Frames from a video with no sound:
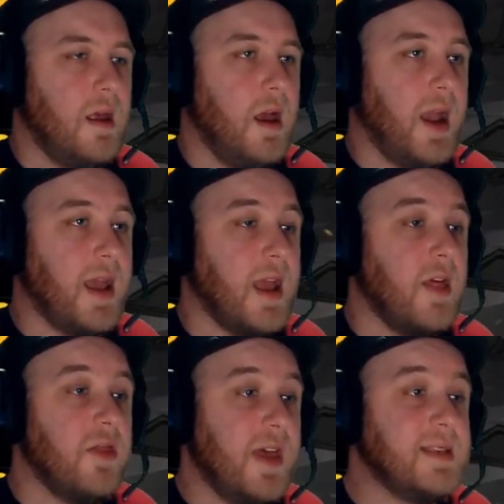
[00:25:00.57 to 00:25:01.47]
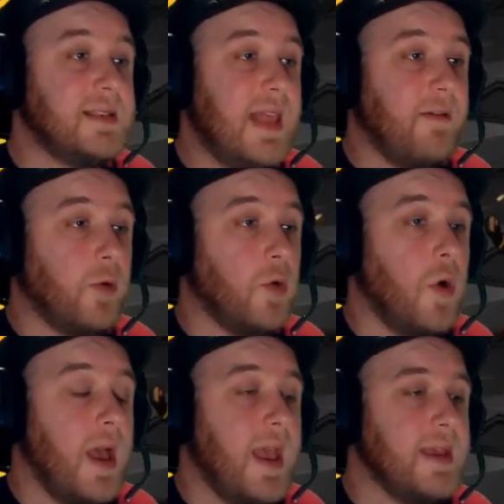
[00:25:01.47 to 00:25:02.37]
Okay, this level
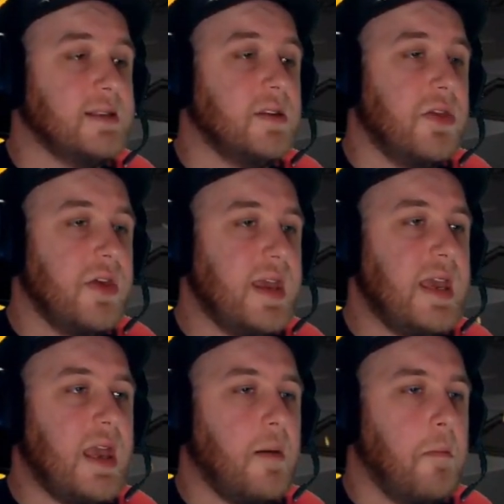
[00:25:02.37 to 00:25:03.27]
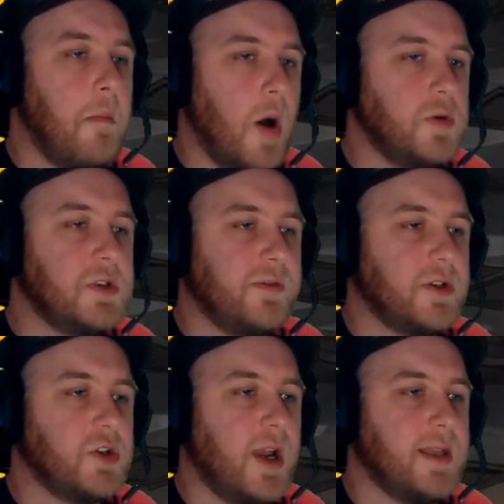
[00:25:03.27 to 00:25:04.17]
is the most
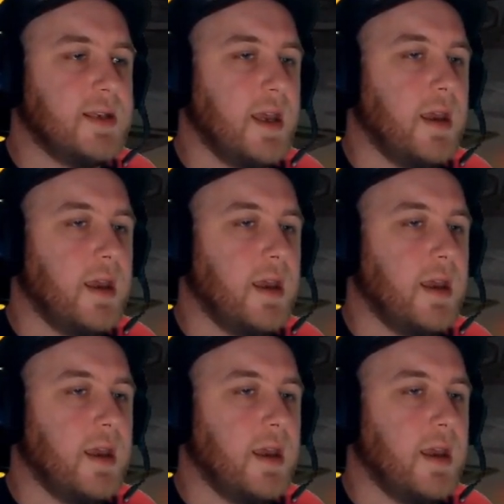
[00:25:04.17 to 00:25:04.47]
frustrating.